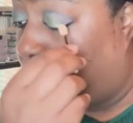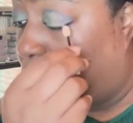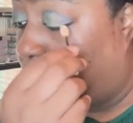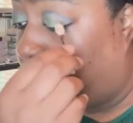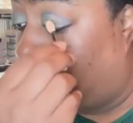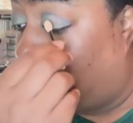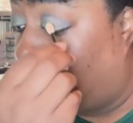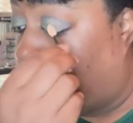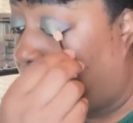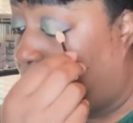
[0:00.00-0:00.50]

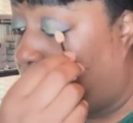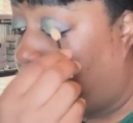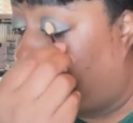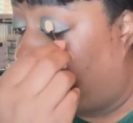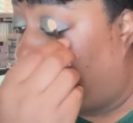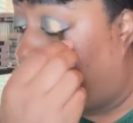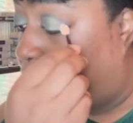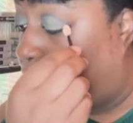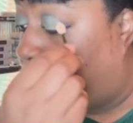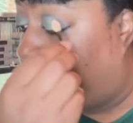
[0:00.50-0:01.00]
a
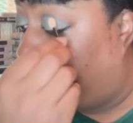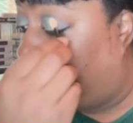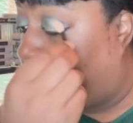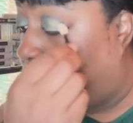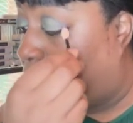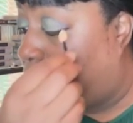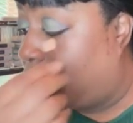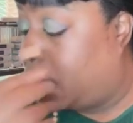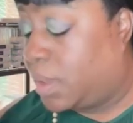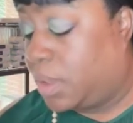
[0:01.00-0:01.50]

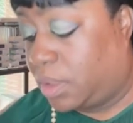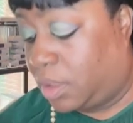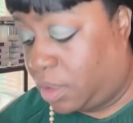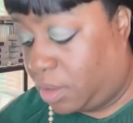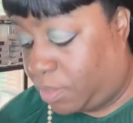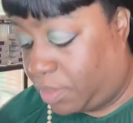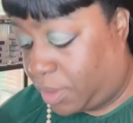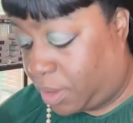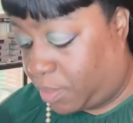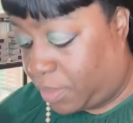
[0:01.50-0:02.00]

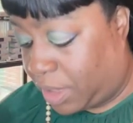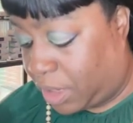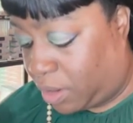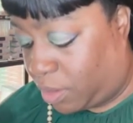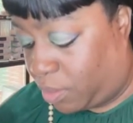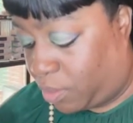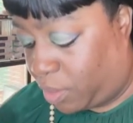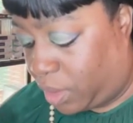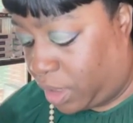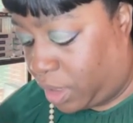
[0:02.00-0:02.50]
little bit about
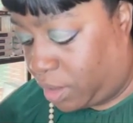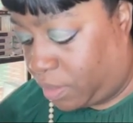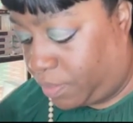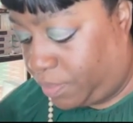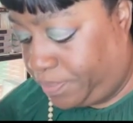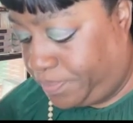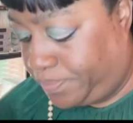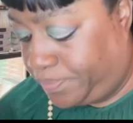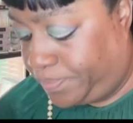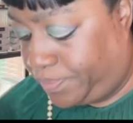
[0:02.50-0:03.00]
our wedding
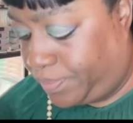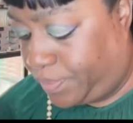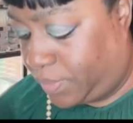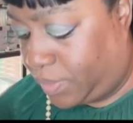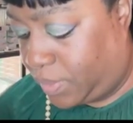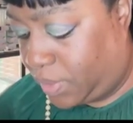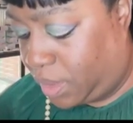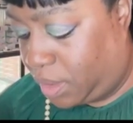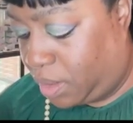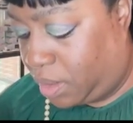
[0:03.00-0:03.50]

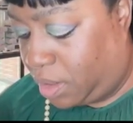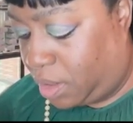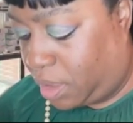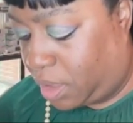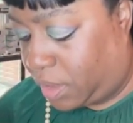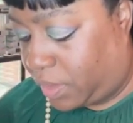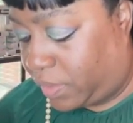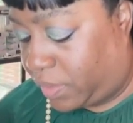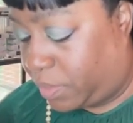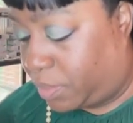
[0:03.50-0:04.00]

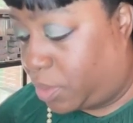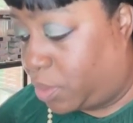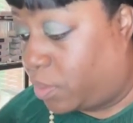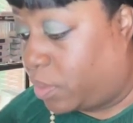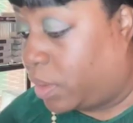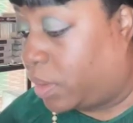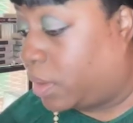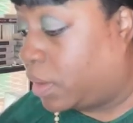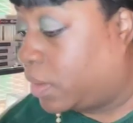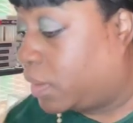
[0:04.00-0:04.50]
as I'm
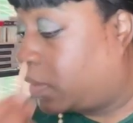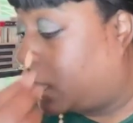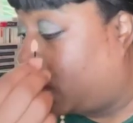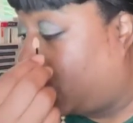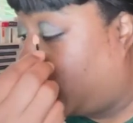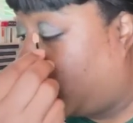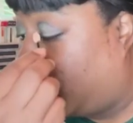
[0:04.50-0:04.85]
doing this.